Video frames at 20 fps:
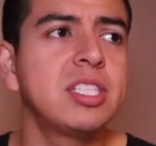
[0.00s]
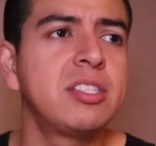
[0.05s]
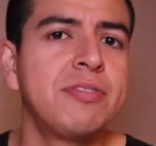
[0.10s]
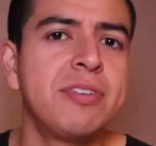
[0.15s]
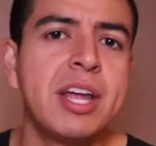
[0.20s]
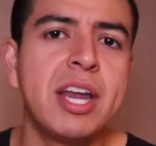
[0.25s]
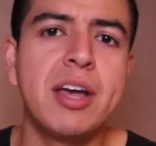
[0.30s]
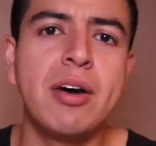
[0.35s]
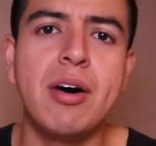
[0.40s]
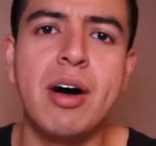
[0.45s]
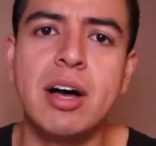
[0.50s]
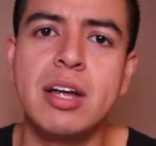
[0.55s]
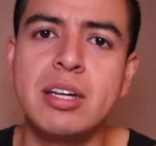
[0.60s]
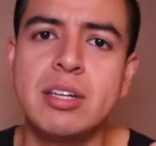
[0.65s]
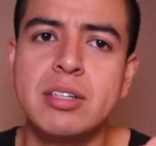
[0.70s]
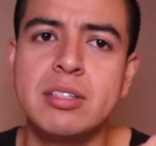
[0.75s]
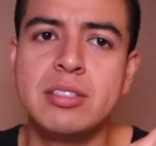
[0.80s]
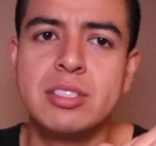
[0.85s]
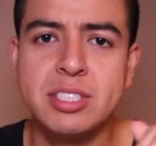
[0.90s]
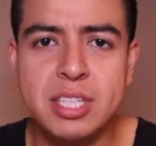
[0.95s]
this video
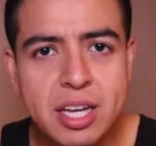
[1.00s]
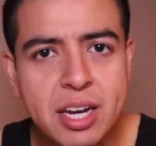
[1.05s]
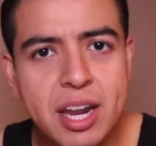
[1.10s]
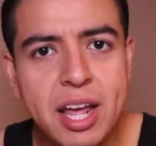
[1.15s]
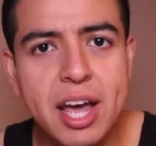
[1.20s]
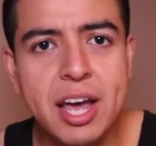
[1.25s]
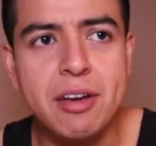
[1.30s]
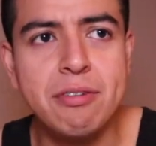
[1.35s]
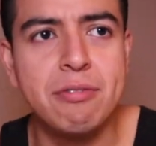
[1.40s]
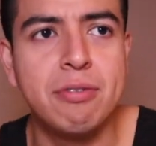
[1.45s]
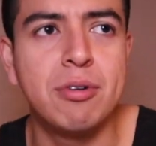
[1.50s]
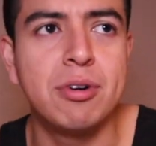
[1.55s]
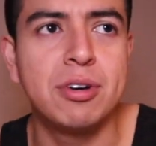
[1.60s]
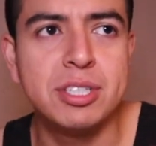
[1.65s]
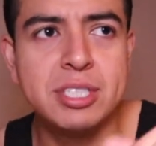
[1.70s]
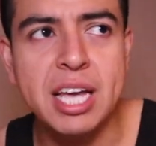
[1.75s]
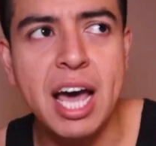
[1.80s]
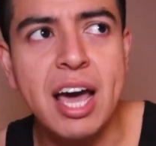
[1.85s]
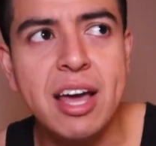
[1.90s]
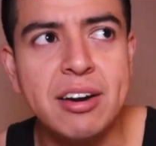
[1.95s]
on Sunday for
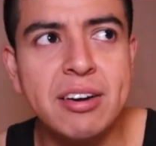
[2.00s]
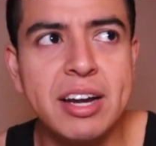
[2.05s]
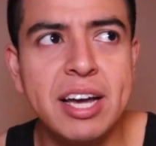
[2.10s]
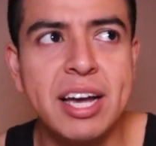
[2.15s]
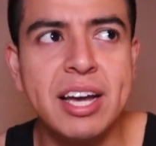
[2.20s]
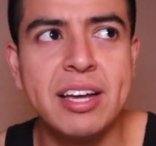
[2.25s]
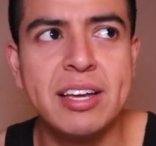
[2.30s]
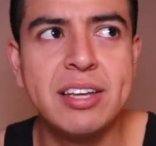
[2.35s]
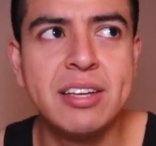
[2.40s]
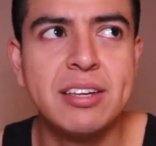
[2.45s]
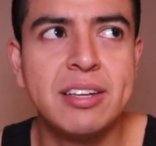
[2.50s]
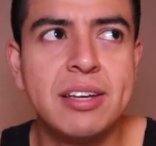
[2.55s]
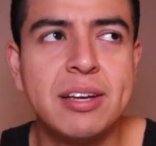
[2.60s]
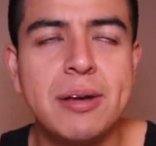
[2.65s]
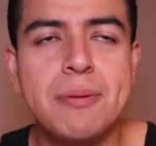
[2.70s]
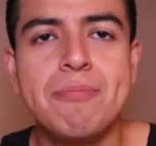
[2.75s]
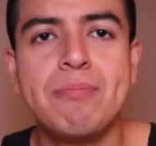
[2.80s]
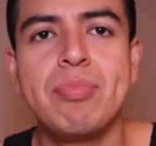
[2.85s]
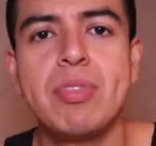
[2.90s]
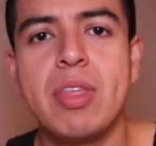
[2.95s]
Saturday,
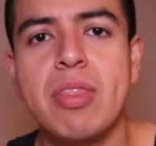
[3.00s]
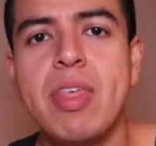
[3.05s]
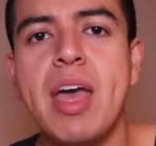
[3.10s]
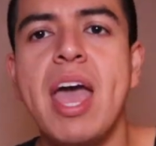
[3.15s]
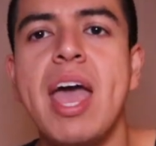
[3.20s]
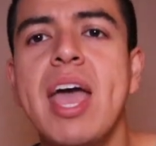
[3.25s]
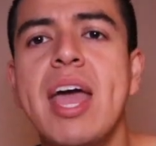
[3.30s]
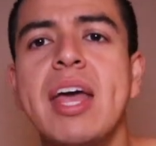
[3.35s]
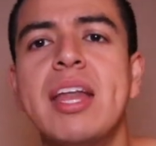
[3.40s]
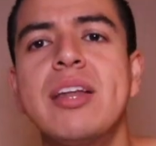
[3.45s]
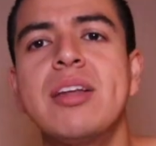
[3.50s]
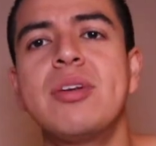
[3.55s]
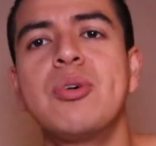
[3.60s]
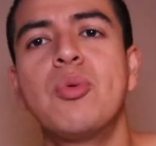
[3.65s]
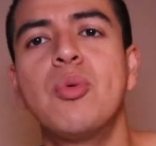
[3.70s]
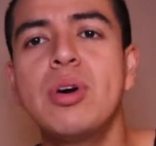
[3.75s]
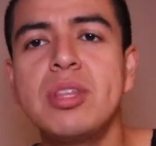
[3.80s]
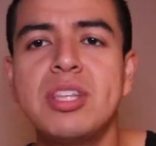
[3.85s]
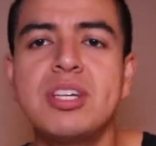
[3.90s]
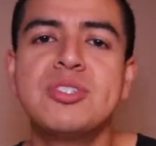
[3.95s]
then
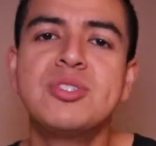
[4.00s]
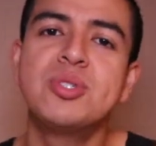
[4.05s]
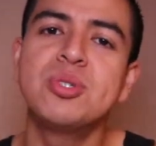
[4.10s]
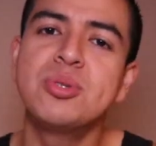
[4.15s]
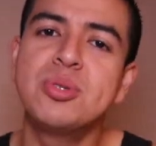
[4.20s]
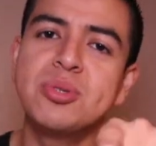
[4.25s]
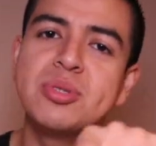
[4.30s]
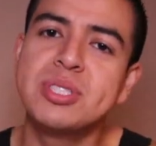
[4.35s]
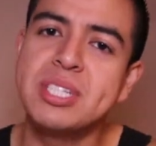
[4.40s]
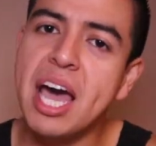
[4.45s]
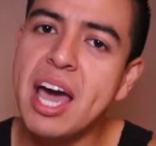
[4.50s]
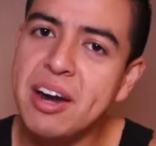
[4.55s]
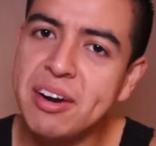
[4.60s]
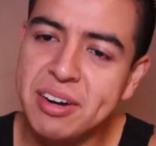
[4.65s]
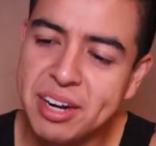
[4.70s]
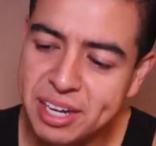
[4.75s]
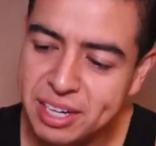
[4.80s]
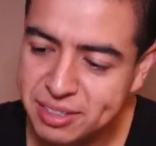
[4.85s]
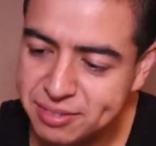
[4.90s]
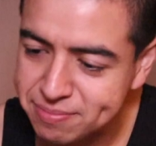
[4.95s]
what did you do
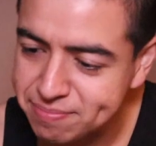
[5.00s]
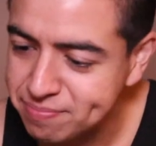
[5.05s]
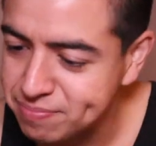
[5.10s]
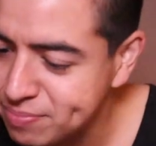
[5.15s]
Saturday?